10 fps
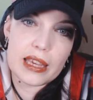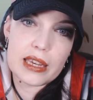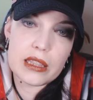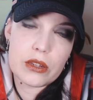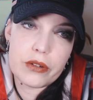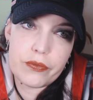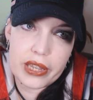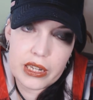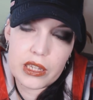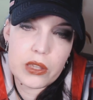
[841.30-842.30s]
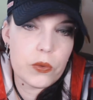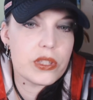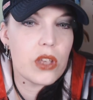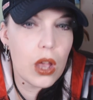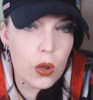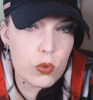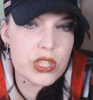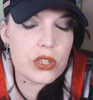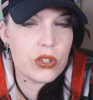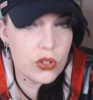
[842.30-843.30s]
thinking they're defending you, it's always a